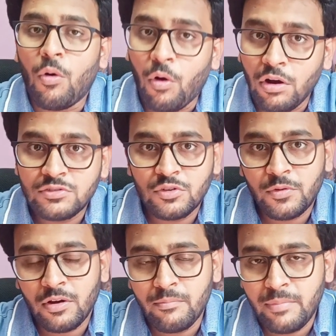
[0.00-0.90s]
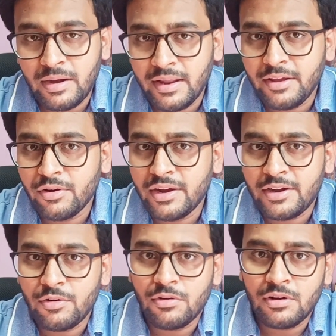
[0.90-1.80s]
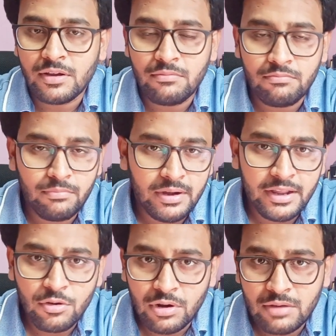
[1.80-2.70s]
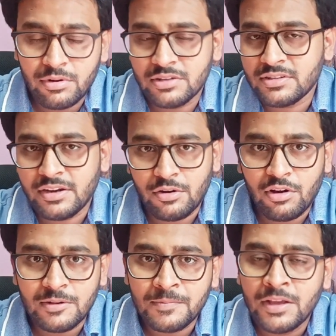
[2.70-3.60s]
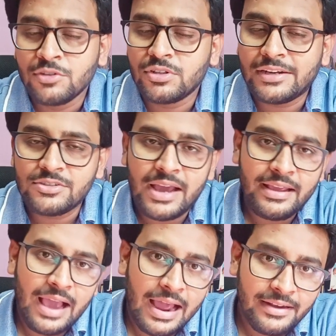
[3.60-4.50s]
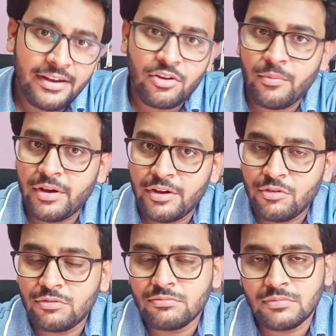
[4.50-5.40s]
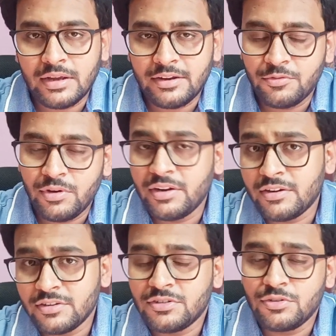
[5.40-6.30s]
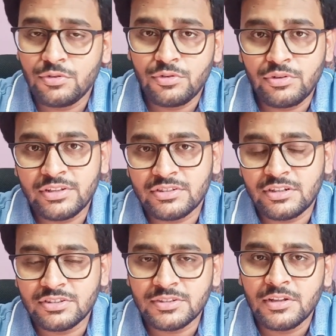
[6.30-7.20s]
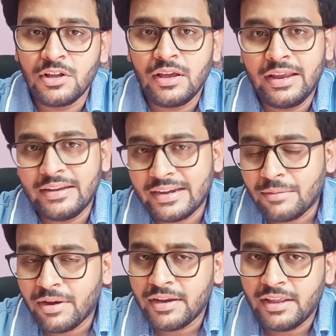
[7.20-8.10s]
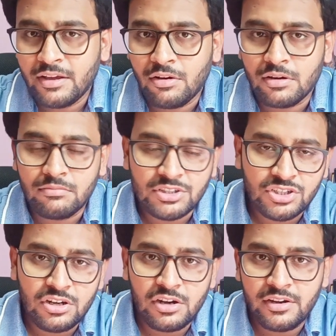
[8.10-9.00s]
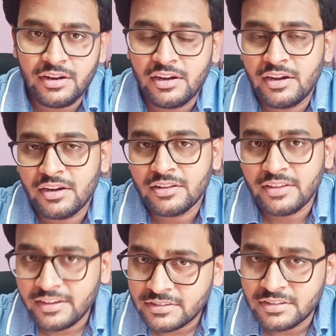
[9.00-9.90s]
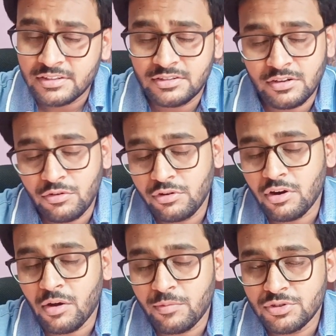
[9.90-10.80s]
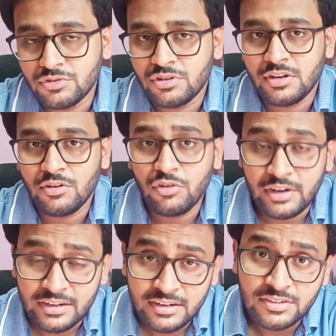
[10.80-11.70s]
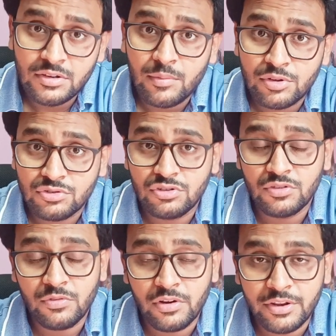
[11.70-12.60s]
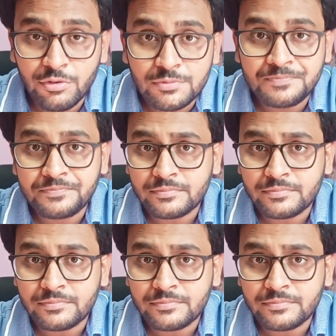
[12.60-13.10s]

also from building your network, building collaboration and all. So that's why I highly recommend you that if you are interested to do research in data mining or machine learning related things, this is a good opportunity, good internship opportunity for you.